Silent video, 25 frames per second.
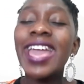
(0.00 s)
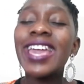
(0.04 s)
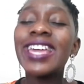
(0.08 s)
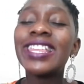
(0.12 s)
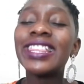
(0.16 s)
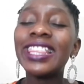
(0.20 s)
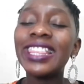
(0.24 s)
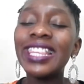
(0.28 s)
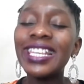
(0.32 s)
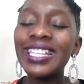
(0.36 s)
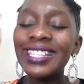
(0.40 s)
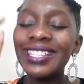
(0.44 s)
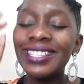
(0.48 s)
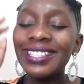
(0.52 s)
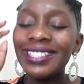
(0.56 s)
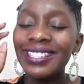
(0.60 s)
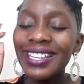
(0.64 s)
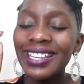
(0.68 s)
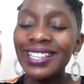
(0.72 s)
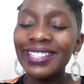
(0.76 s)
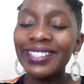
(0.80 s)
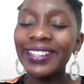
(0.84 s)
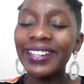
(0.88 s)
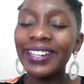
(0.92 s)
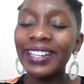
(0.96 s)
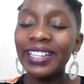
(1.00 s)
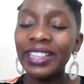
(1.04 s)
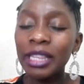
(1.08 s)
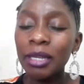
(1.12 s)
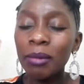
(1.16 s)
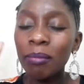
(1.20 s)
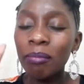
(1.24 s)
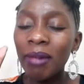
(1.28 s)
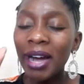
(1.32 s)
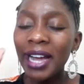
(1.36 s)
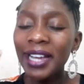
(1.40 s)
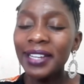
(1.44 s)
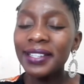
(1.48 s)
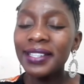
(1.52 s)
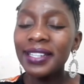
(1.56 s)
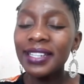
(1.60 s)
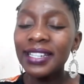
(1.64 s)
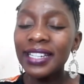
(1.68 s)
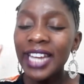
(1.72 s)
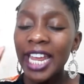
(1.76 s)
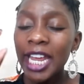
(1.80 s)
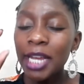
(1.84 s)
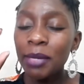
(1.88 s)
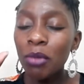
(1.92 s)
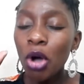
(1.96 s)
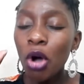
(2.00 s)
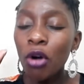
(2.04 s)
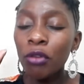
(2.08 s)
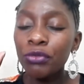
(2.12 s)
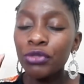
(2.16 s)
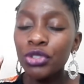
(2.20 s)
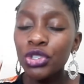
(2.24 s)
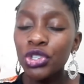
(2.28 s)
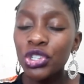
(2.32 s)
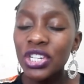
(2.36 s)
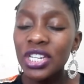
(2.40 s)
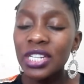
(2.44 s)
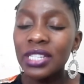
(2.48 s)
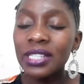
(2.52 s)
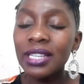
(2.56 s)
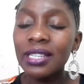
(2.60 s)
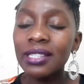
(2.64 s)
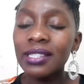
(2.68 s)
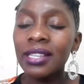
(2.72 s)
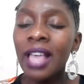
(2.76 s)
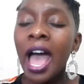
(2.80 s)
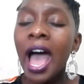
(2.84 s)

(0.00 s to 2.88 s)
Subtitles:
in this season, in the mighty name of Jesus.